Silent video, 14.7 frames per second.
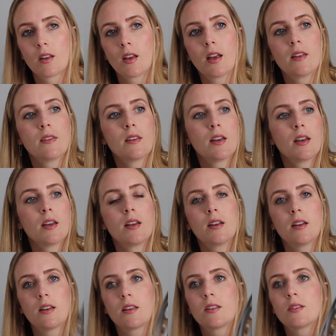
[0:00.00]
and
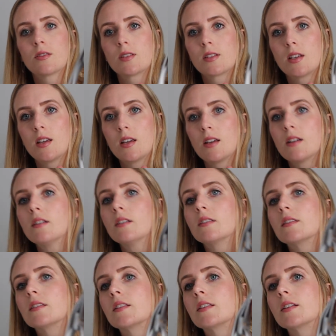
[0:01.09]
then you'll see
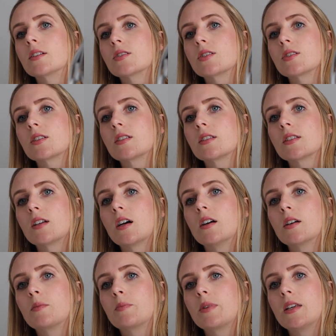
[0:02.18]
there's just a
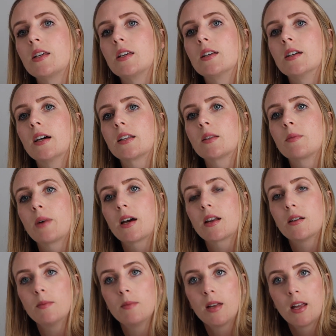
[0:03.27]
solid P at the
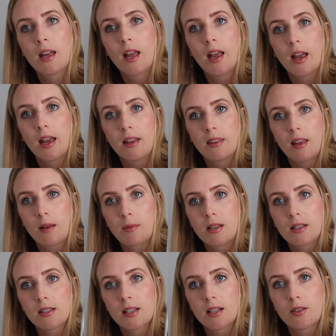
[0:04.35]
bottom, and that
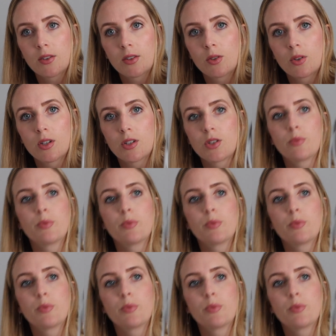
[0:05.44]
means that it recorded your